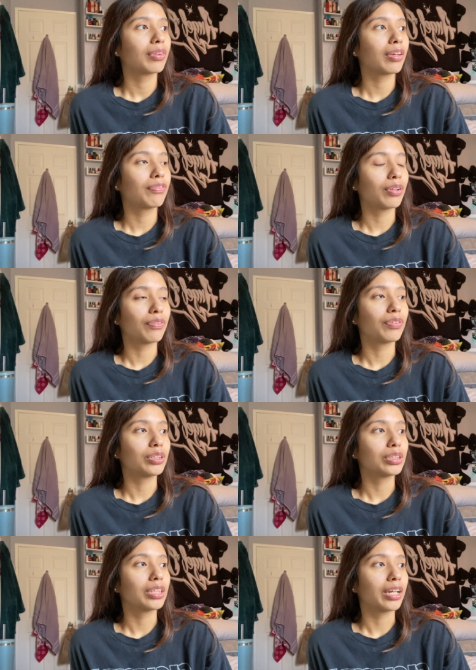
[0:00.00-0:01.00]
for the
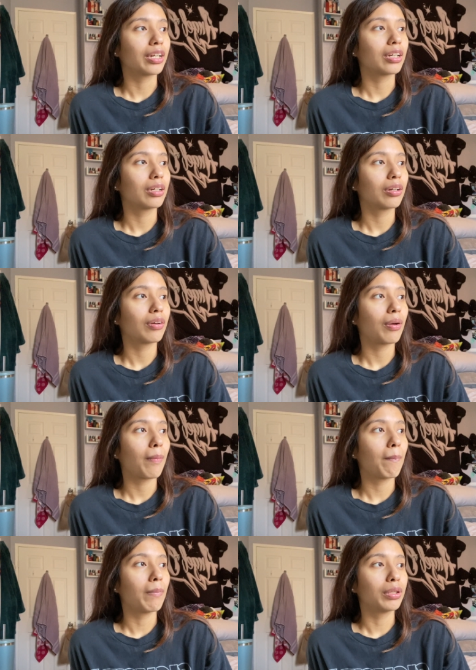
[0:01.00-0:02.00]
first like
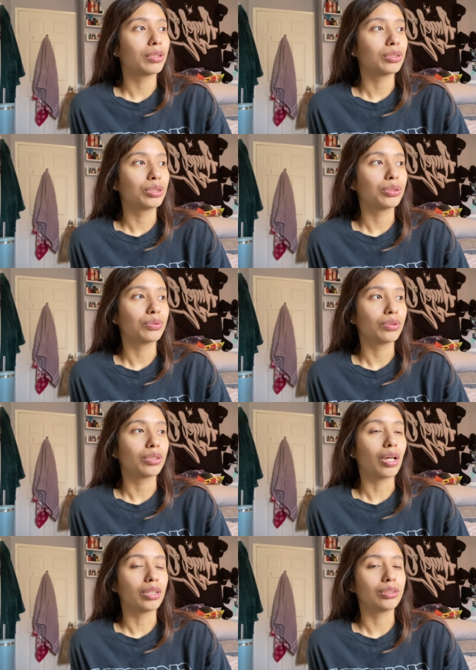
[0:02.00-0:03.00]
month or two the
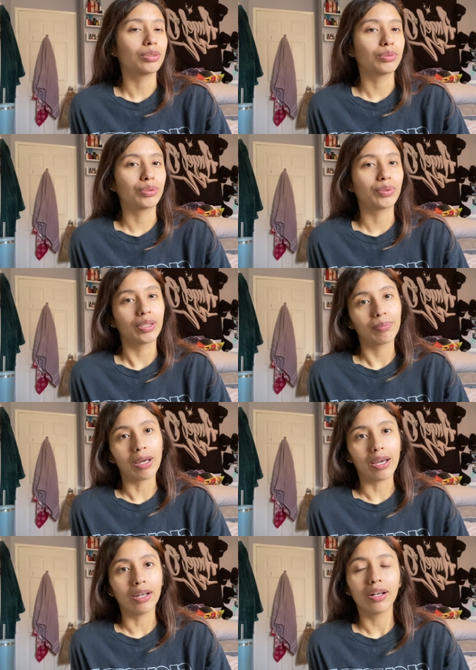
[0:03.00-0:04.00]
nausea was really
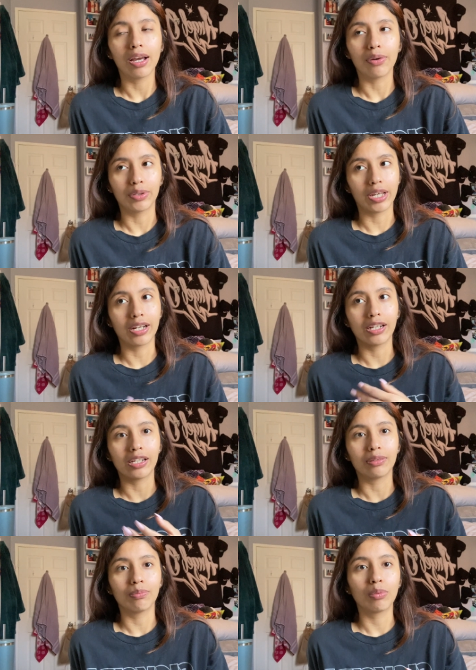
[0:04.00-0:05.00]
bad i would get it
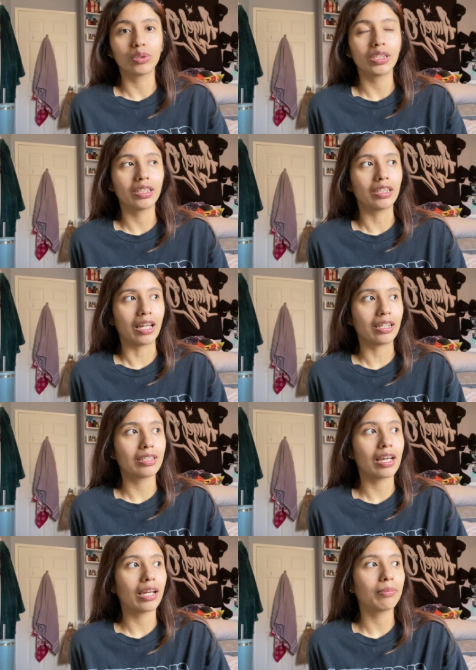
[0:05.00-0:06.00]
in mostly in the
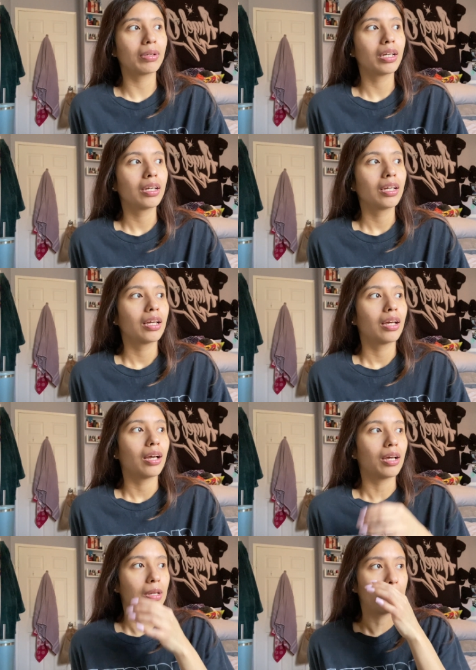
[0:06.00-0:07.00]
nighttime
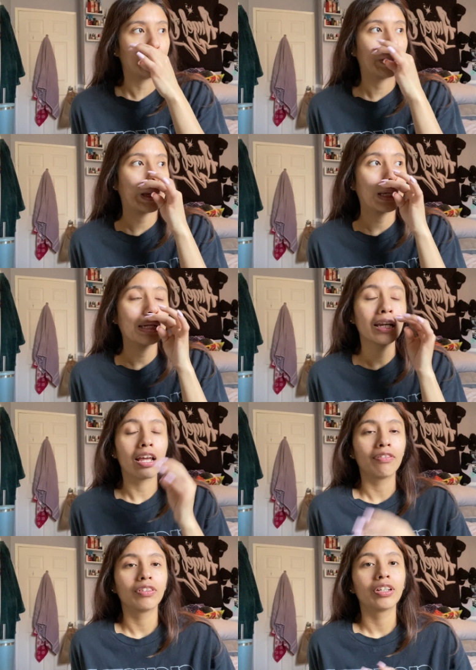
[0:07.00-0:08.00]
um i
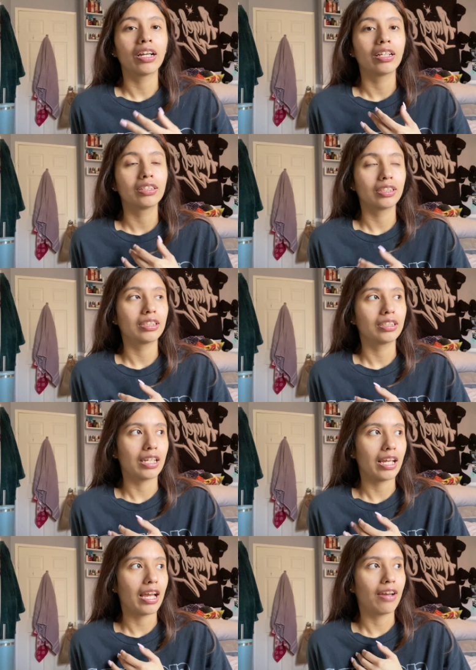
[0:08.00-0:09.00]
never to this
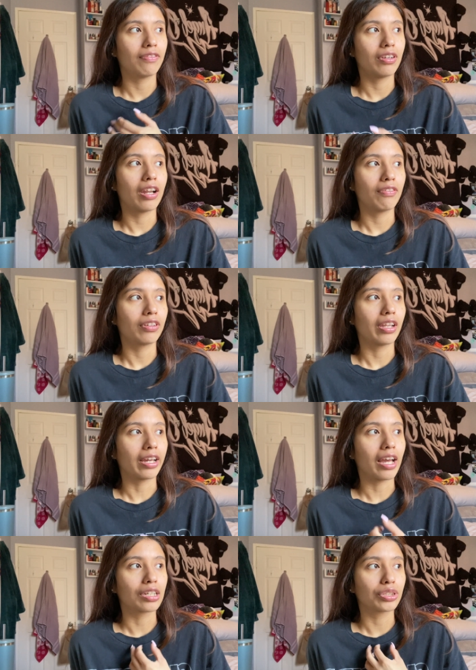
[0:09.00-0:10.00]
day i have never
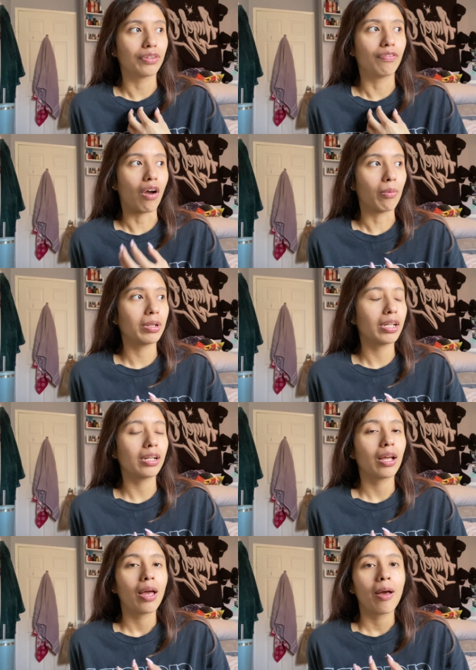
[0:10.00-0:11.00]
like actually
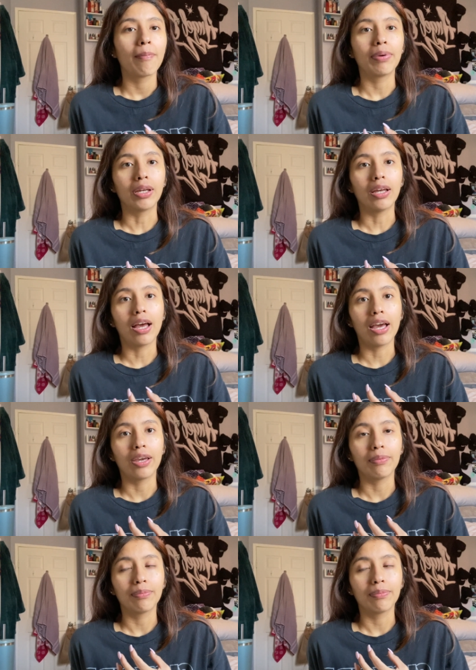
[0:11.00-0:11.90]
vomited but i